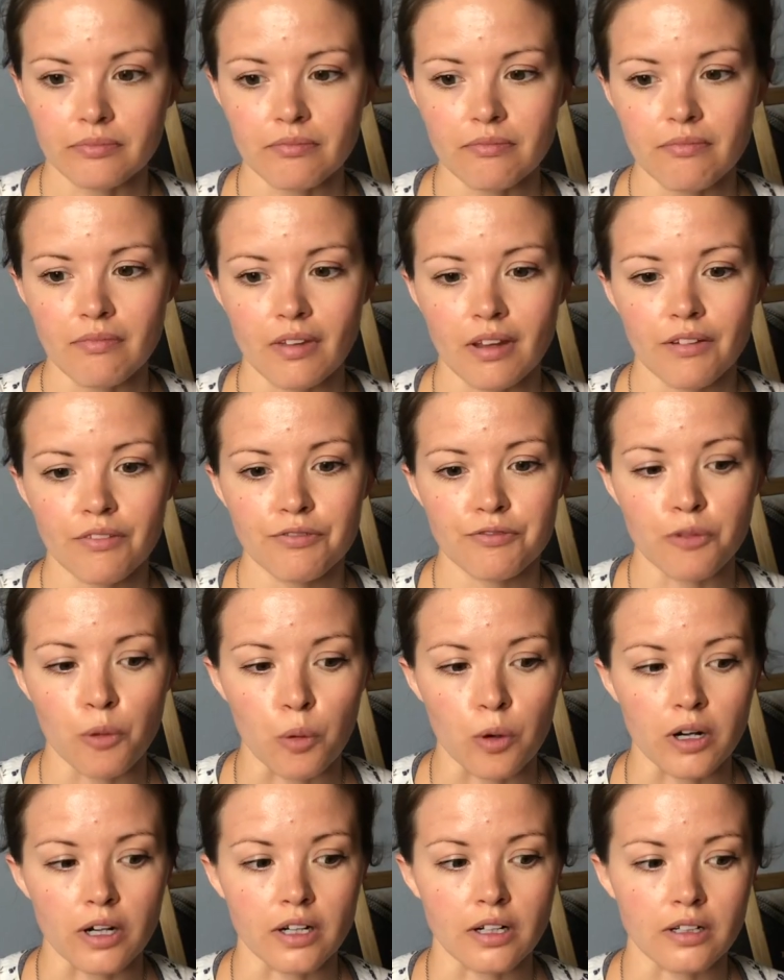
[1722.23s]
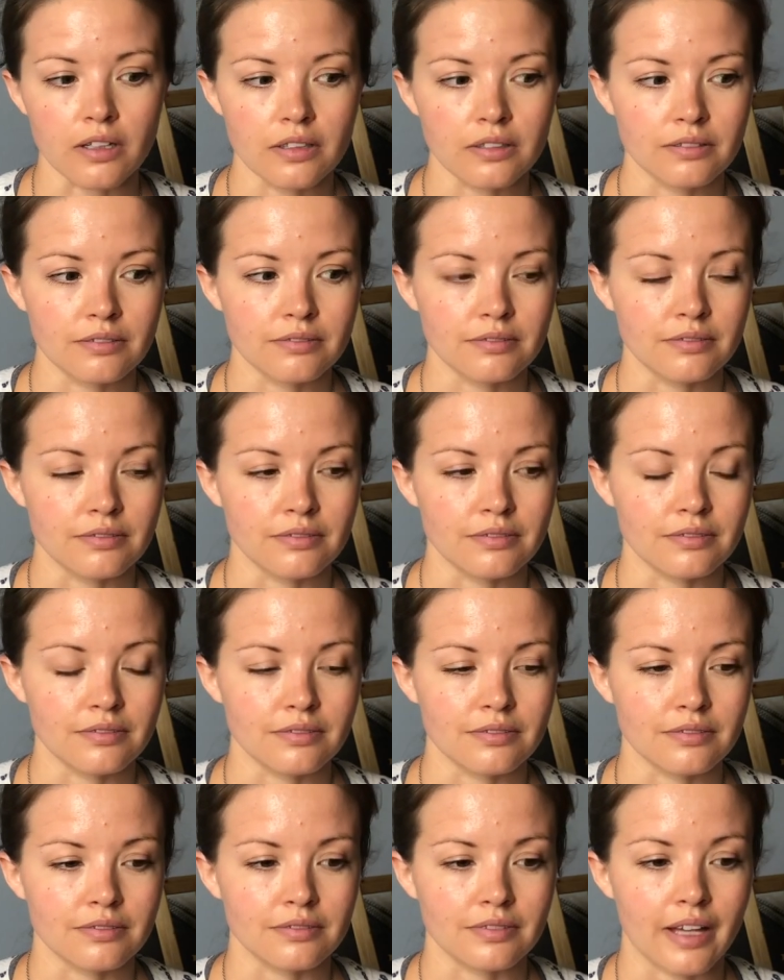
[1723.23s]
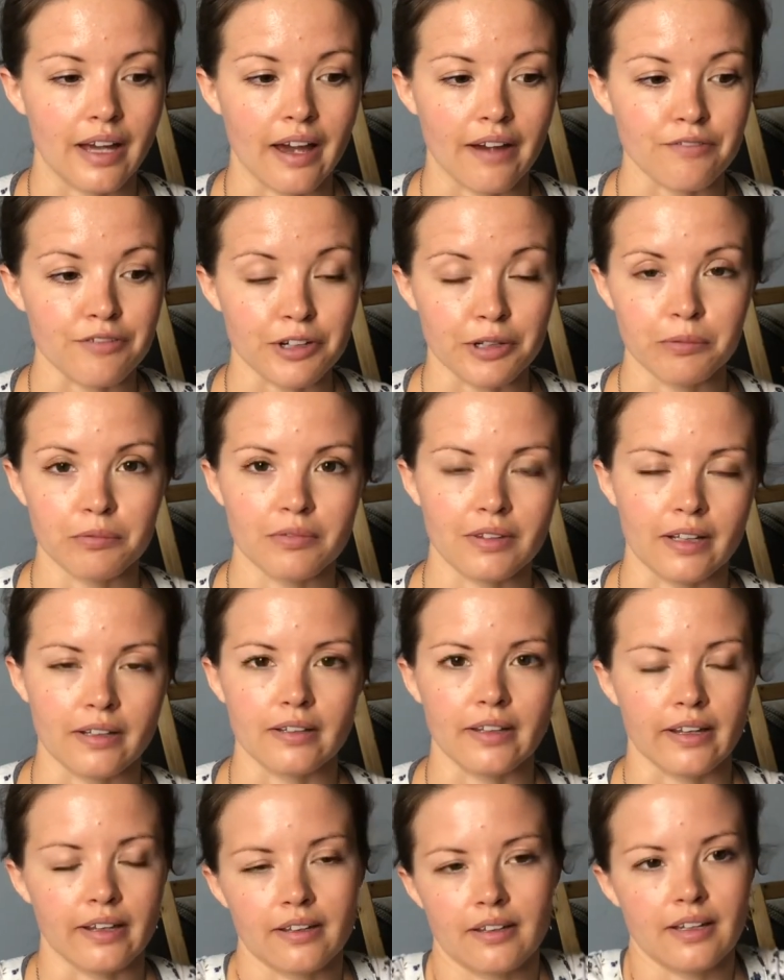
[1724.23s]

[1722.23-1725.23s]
for it